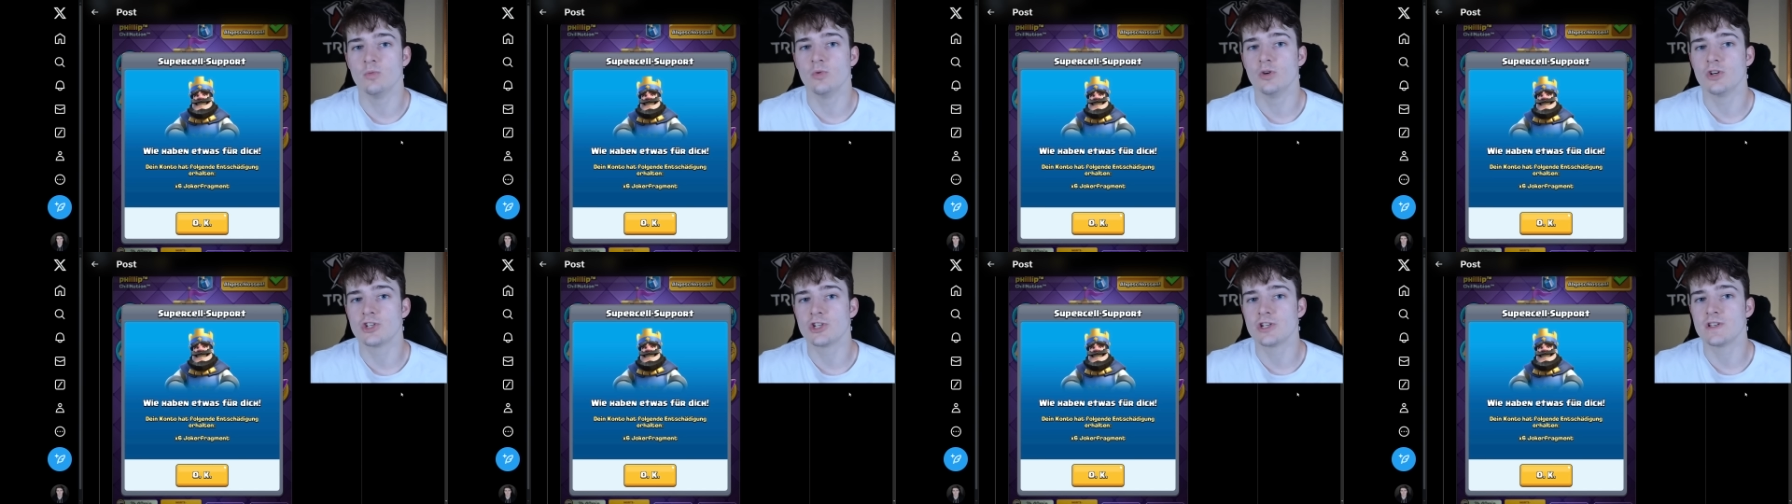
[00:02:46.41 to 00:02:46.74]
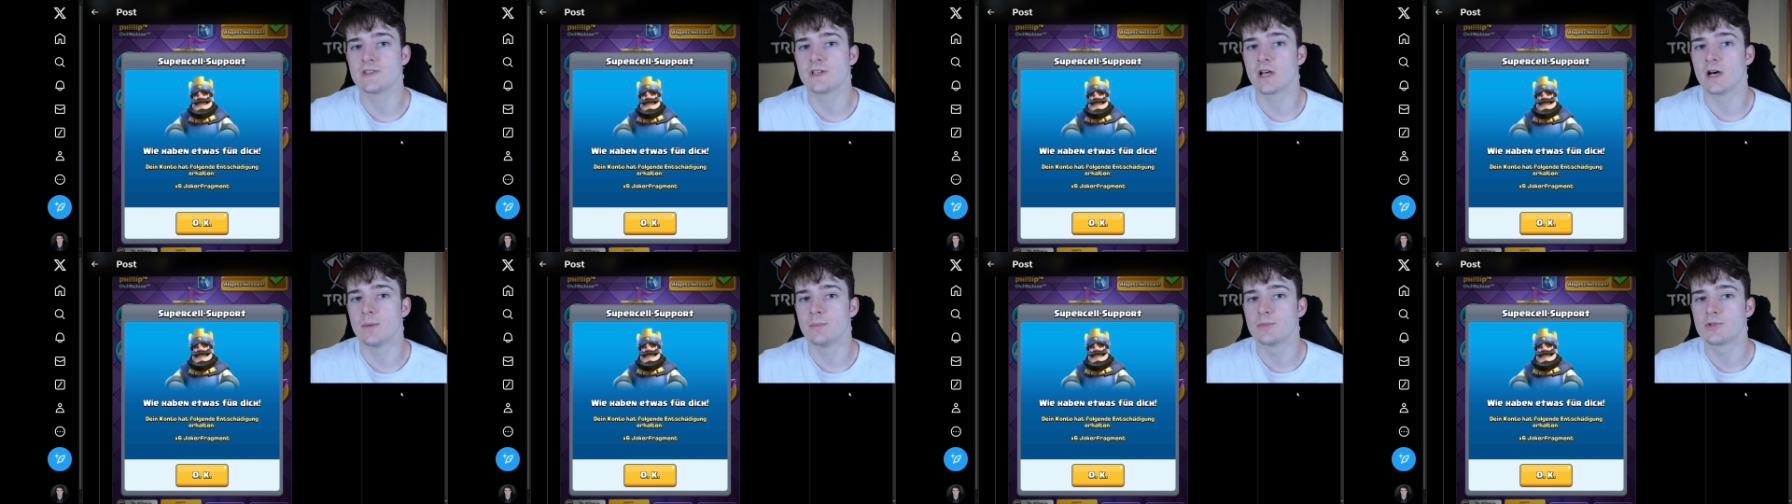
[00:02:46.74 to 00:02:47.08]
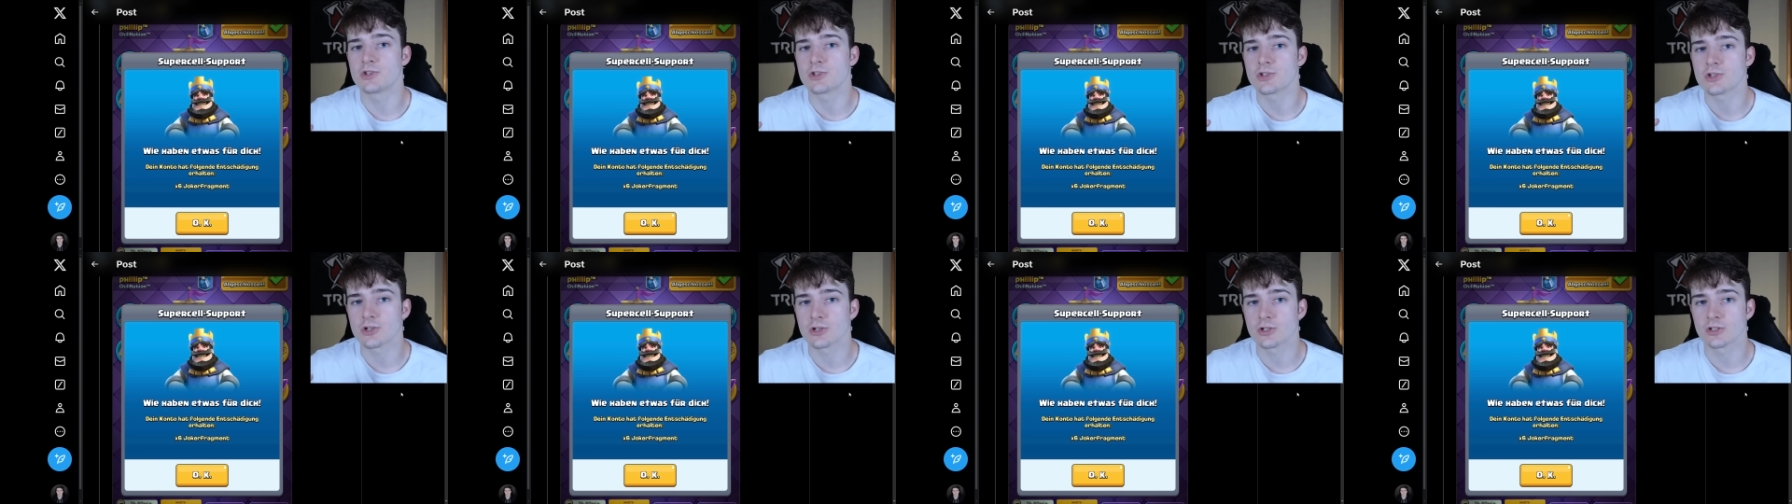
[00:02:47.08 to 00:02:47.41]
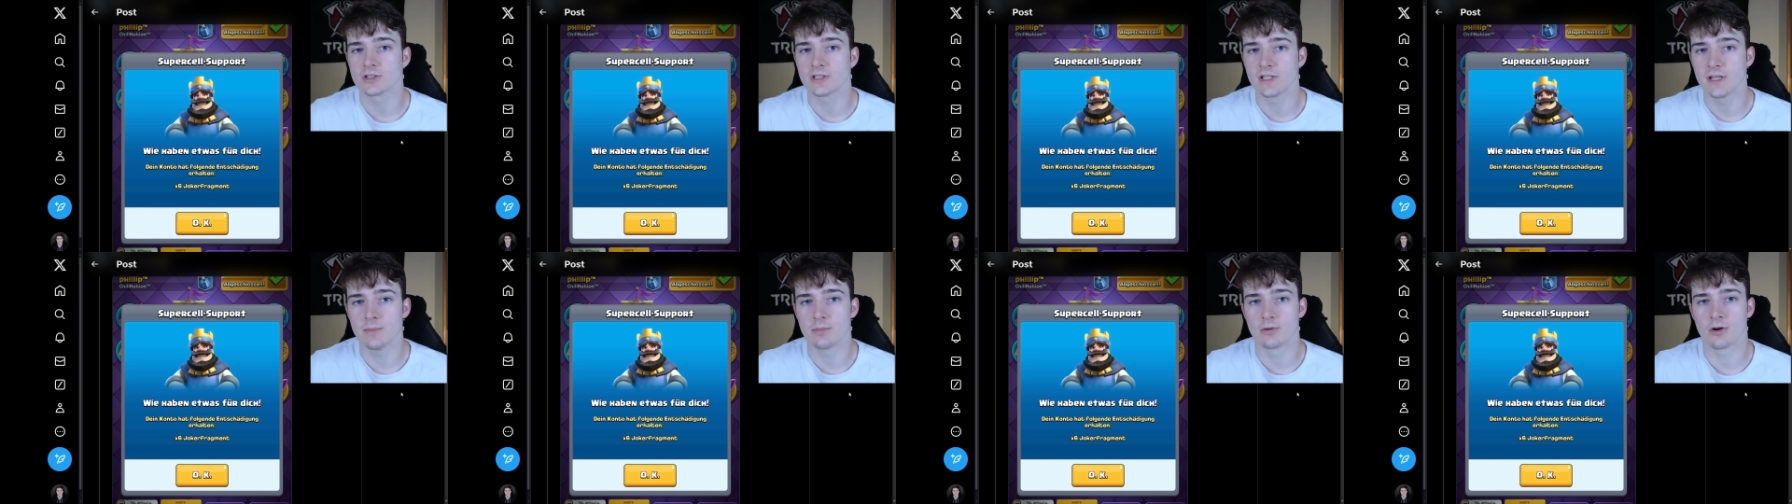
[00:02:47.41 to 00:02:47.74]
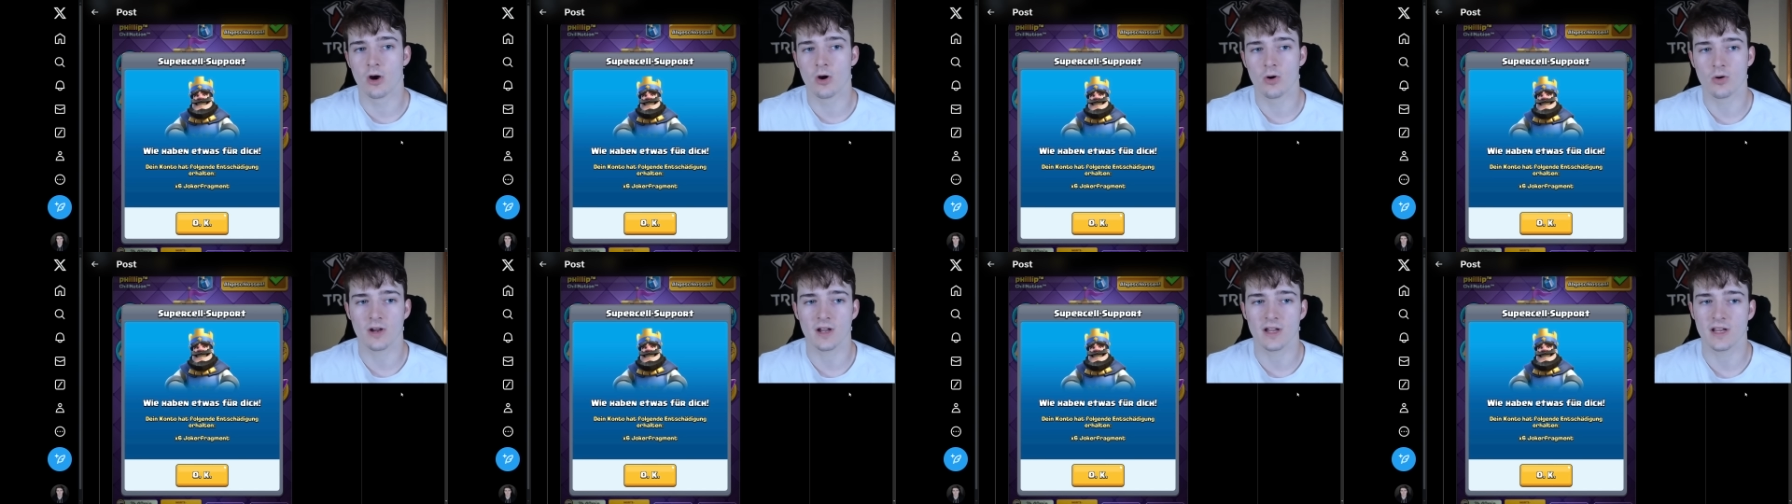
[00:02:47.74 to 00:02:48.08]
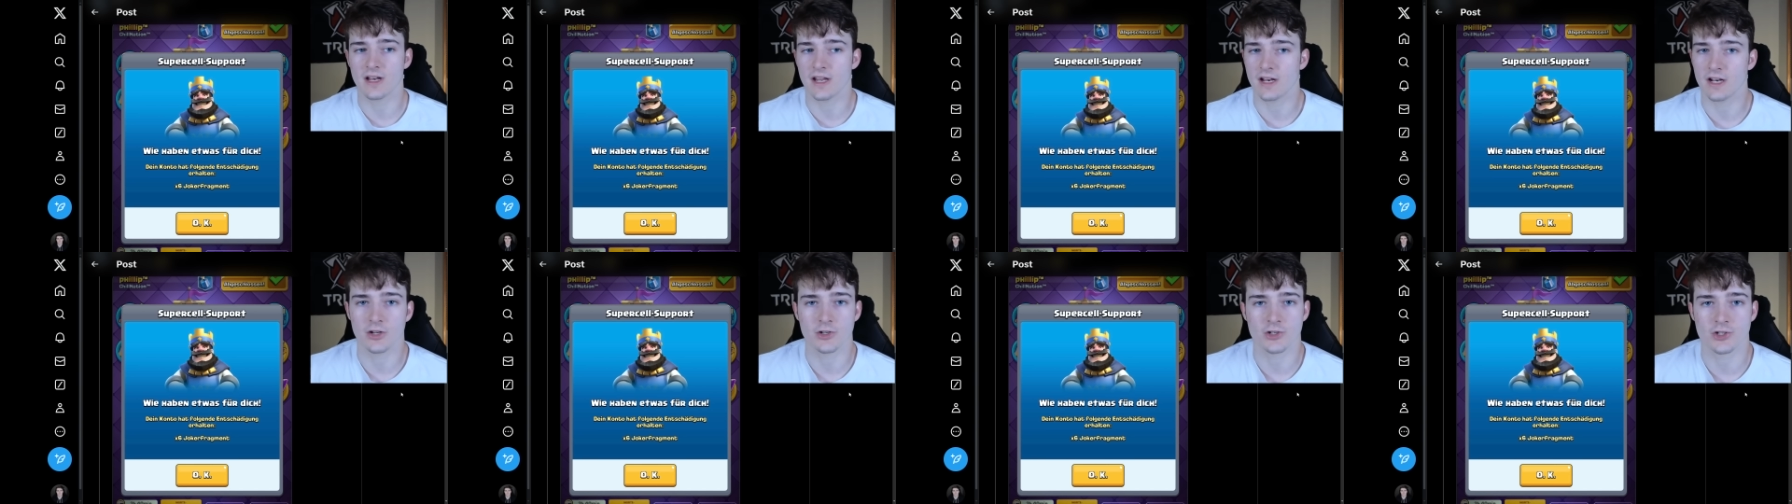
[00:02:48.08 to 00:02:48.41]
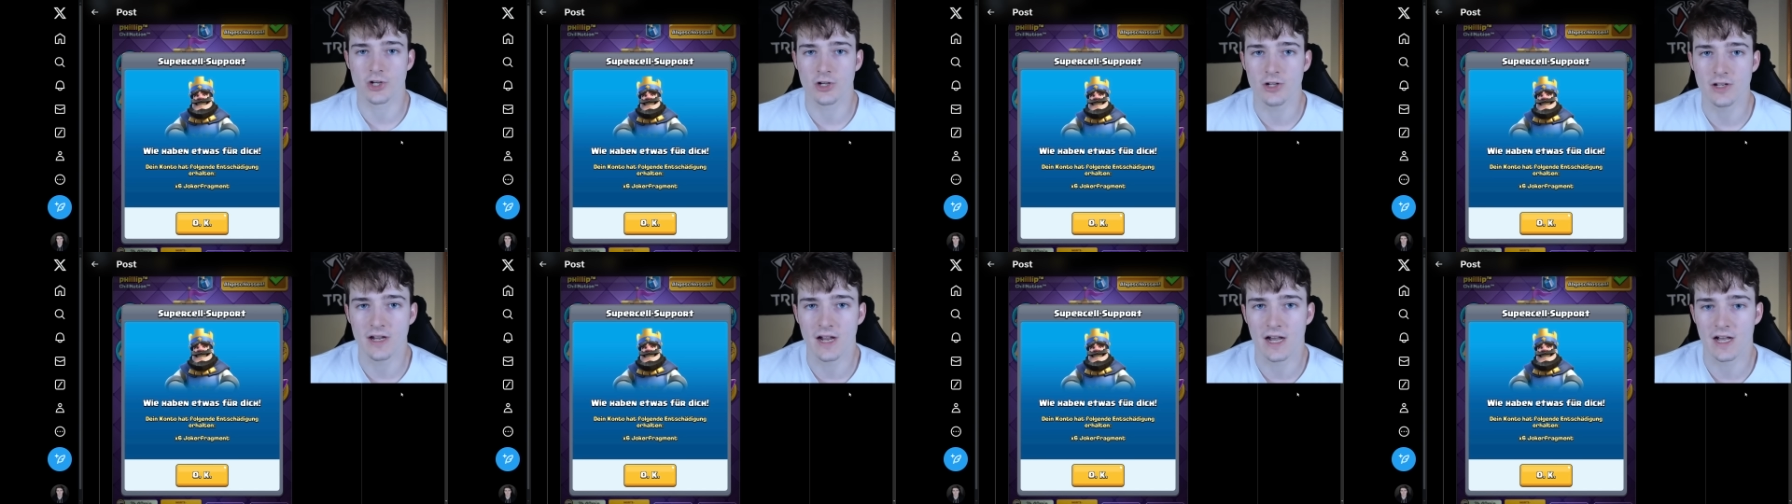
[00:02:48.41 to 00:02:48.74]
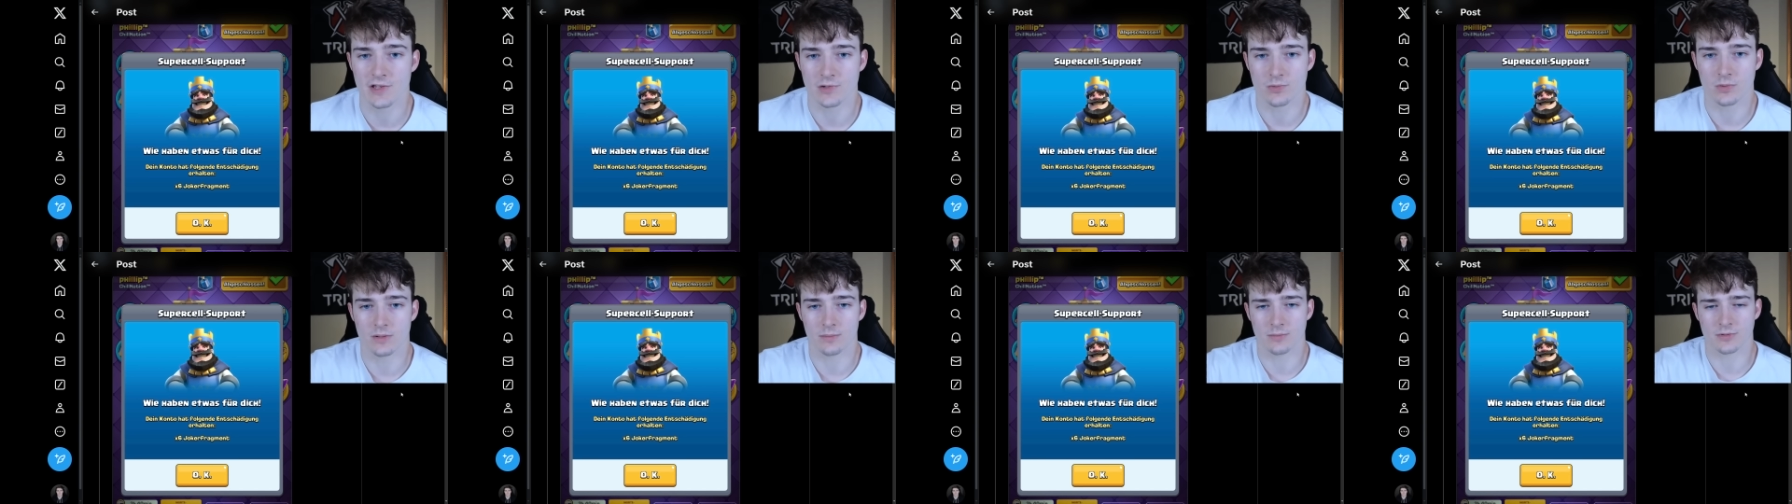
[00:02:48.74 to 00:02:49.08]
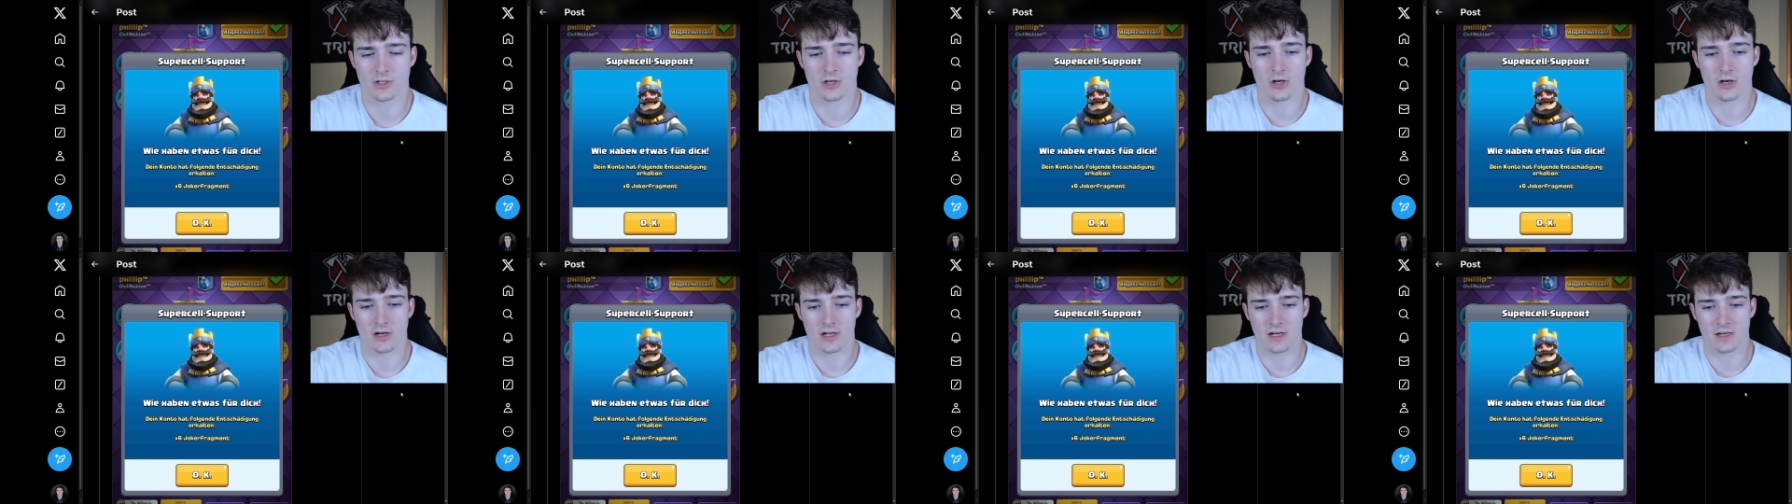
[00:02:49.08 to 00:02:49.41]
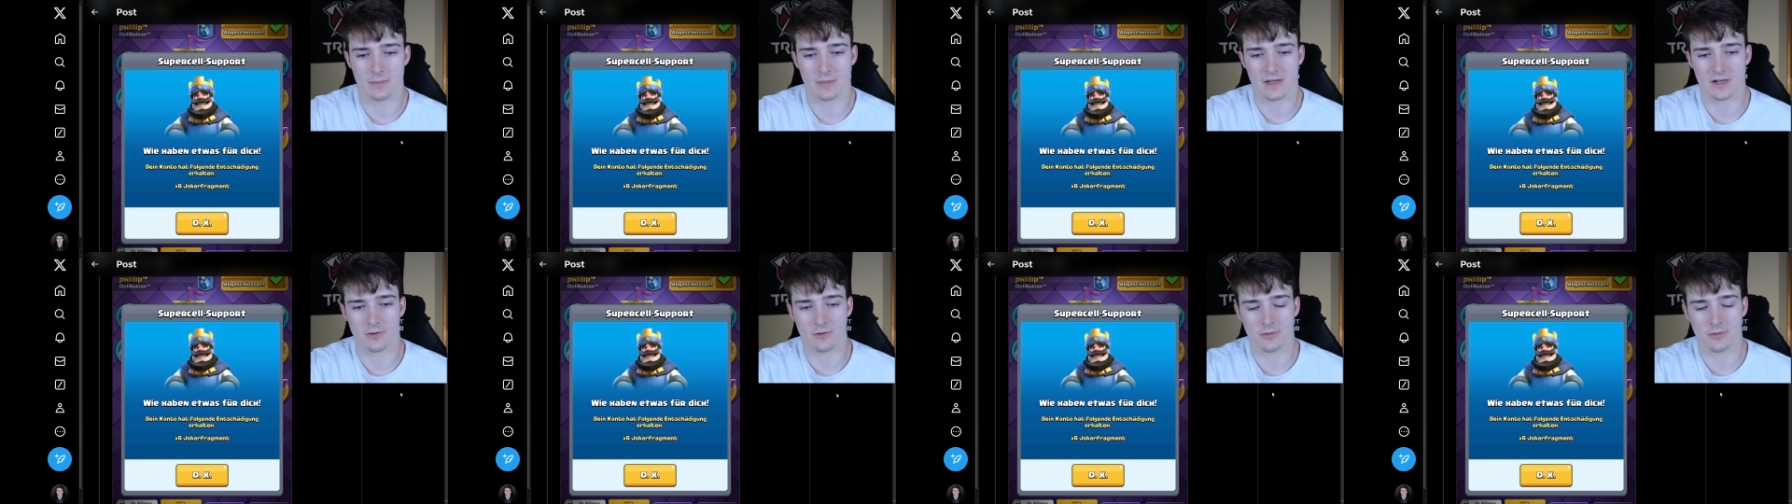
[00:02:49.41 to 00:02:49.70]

which is absurdly broken, and I'll show you guys what I'm talking about.